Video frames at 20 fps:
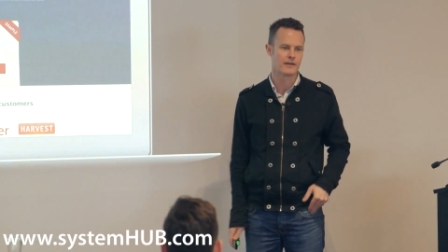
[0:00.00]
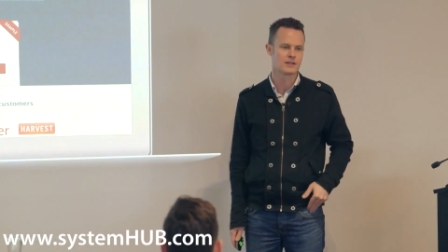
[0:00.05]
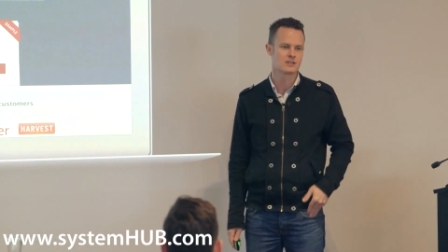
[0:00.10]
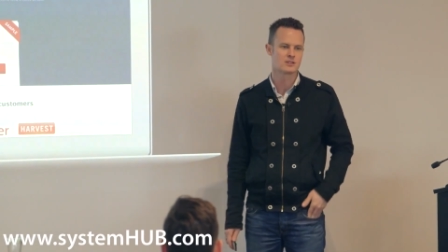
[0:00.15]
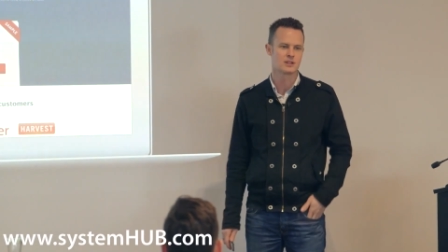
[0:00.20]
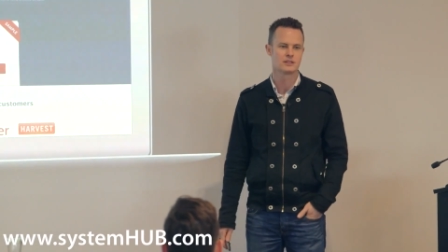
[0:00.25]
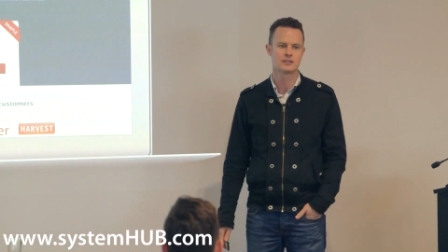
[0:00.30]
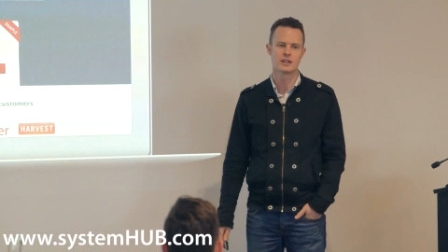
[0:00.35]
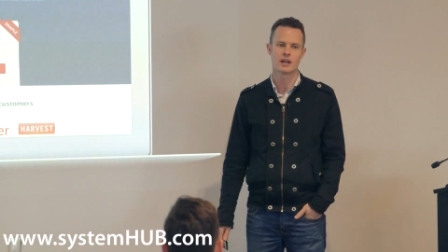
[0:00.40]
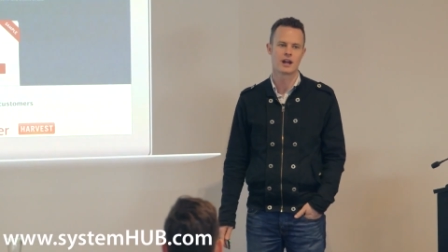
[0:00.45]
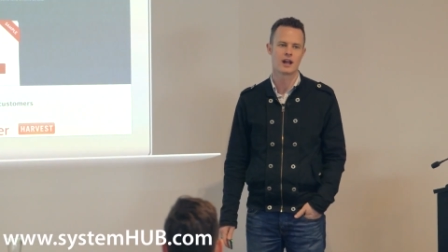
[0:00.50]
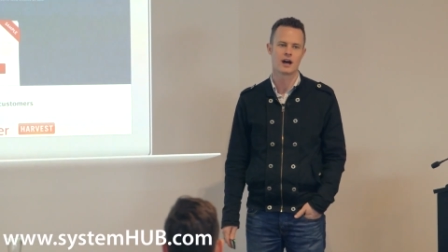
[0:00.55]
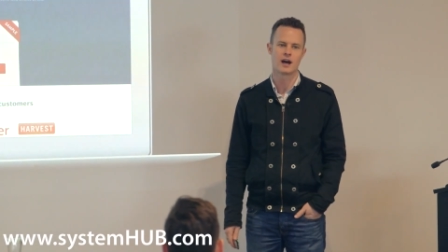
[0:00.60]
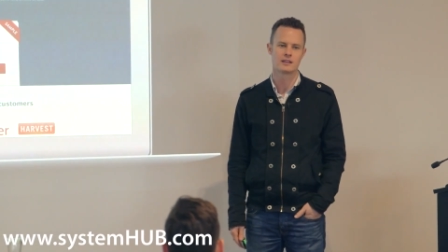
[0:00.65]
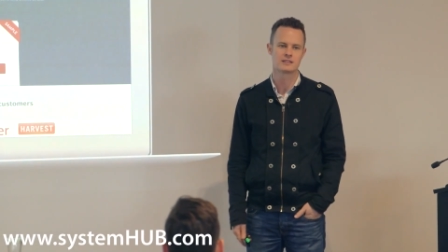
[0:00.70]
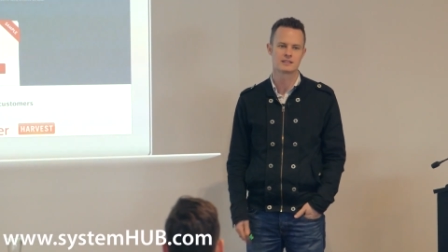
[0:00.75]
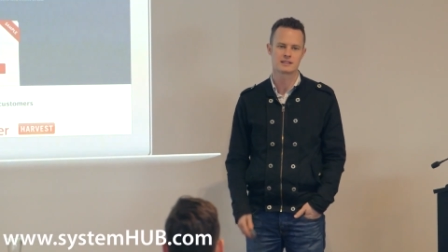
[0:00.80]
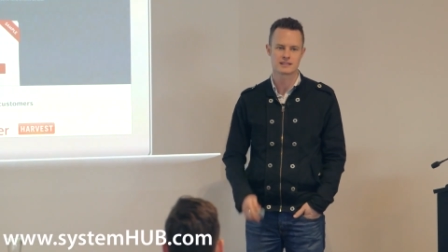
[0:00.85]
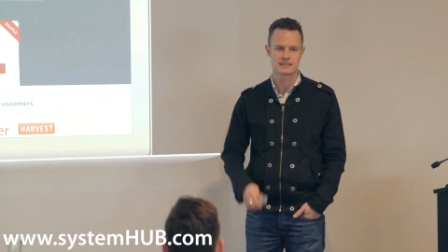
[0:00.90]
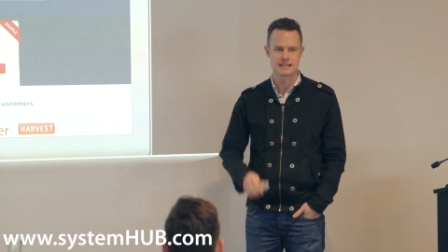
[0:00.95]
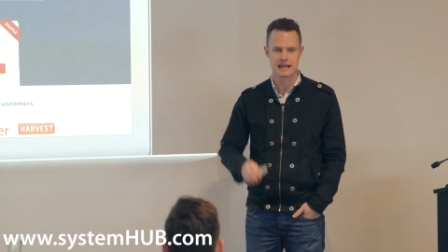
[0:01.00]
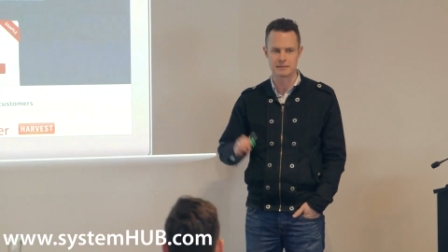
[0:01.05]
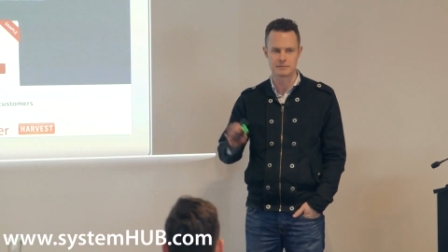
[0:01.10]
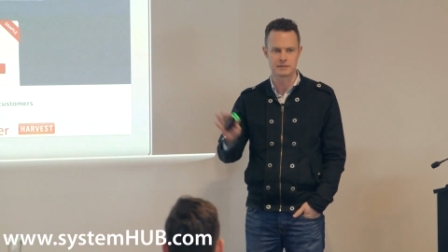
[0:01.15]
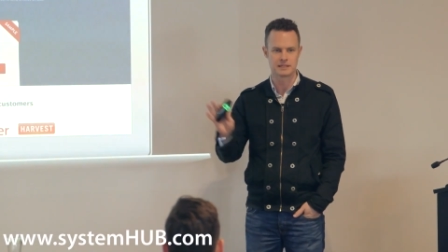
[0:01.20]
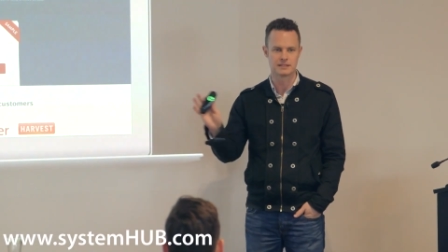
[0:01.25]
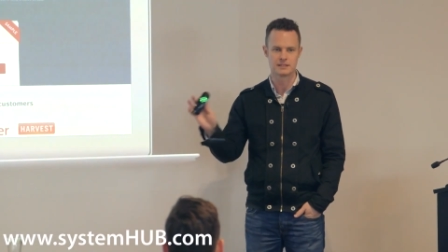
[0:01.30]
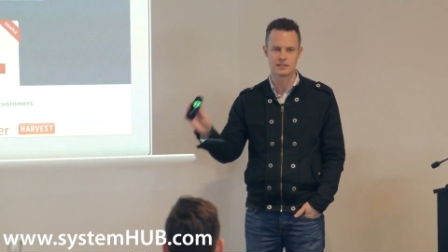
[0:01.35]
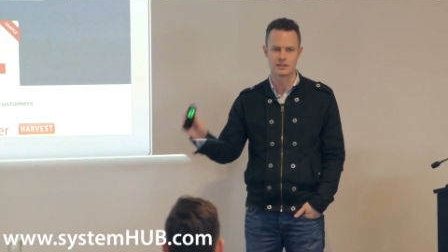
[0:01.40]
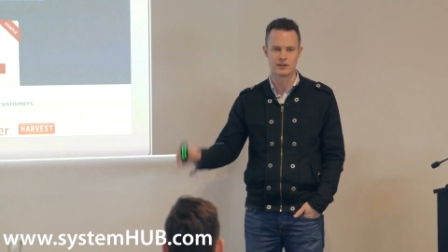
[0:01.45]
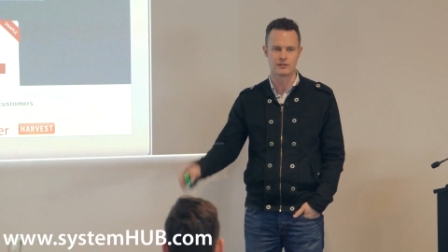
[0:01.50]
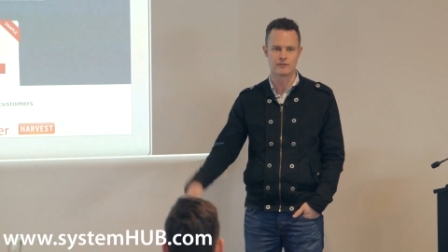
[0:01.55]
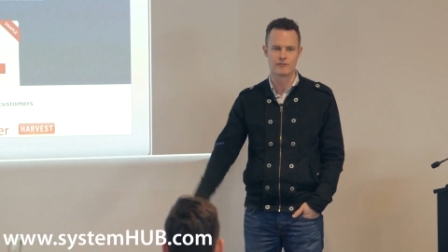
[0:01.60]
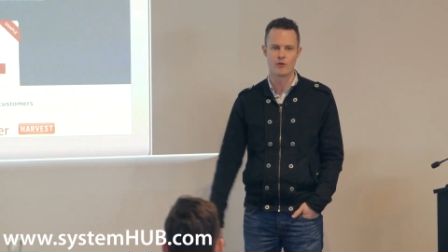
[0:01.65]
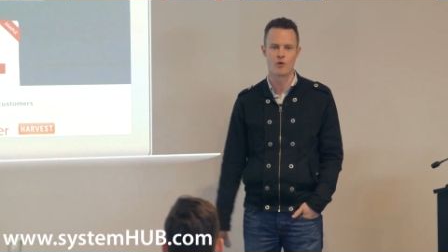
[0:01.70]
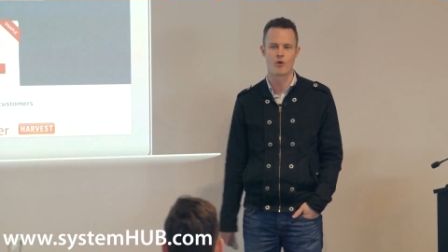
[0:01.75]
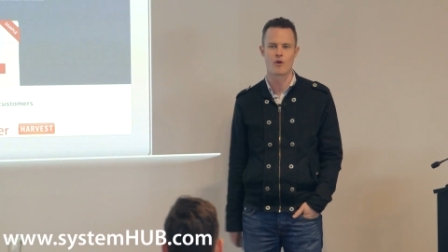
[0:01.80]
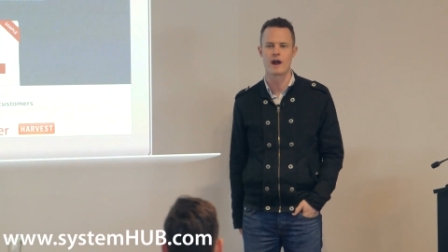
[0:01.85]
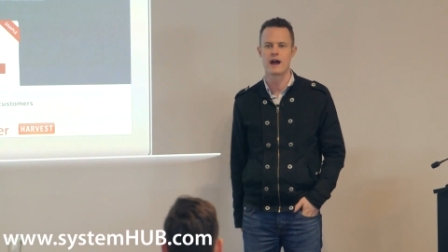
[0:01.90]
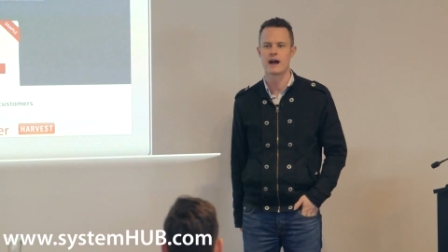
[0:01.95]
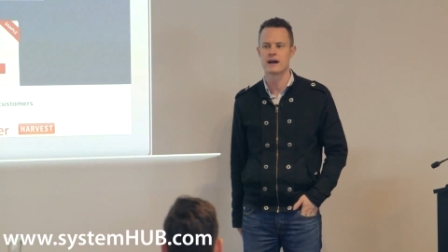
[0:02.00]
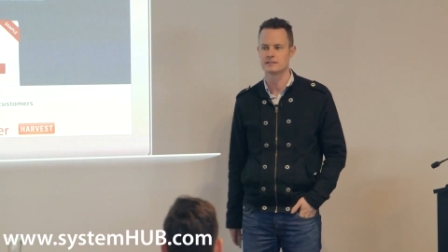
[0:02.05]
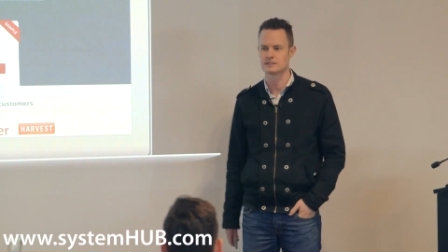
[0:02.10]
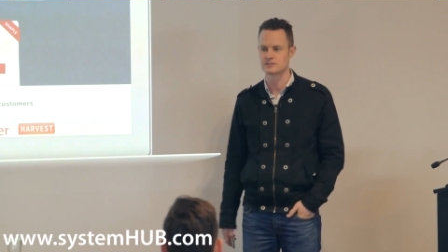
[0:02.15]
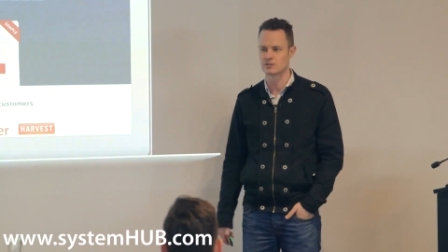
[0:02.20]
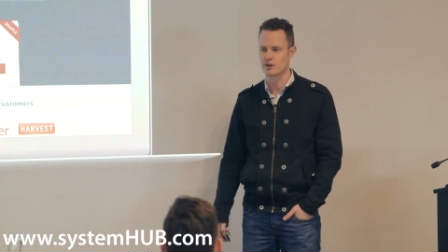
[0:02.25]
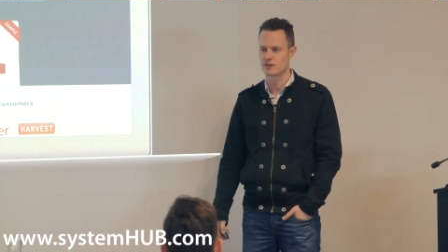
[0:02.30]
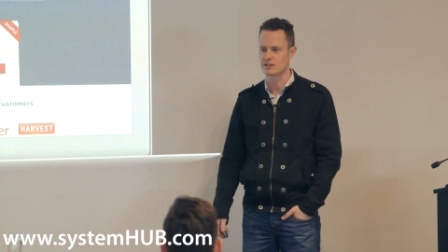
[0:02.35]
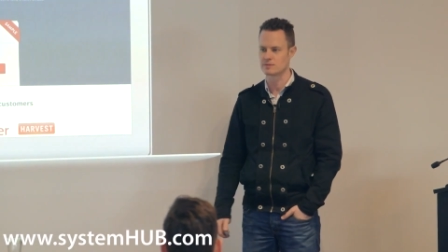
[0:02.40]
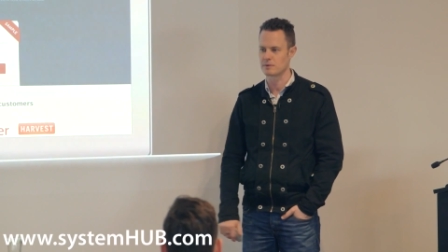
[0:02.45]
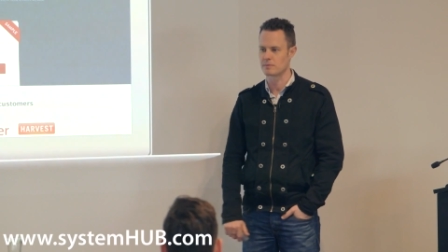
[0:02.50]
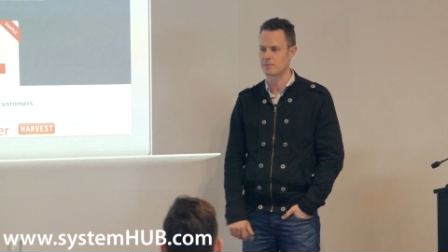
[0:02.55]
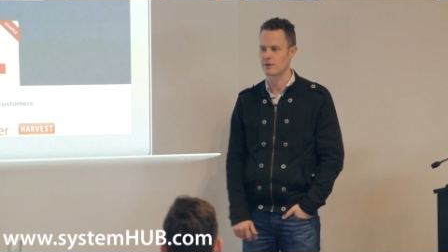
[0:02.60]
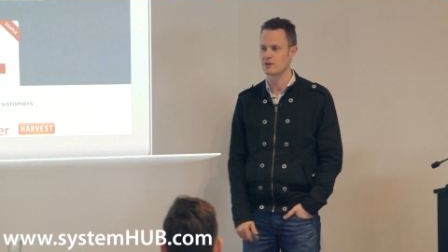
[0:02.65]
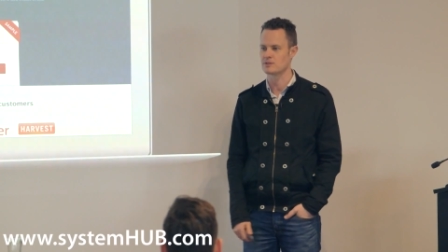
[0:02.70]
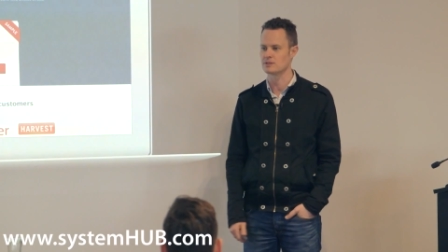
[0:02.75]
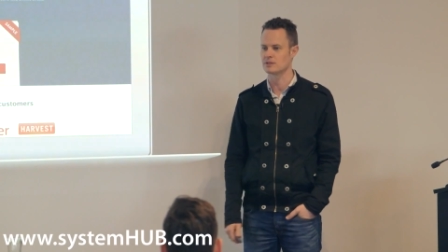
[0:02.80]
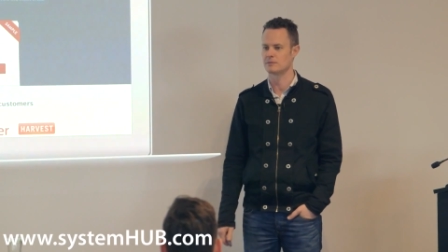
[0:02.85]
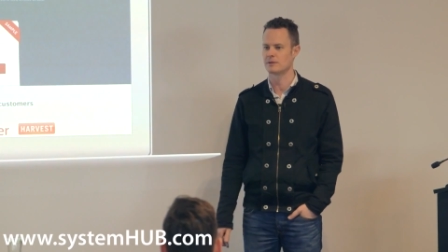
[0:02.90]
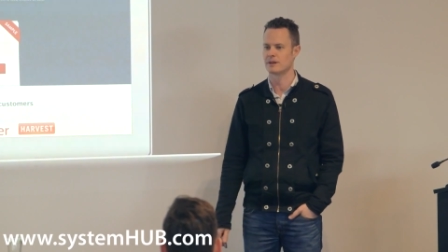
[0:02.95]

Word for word: And he's like, no, no, no, it's going to take me, you know, four hours to write this proposal.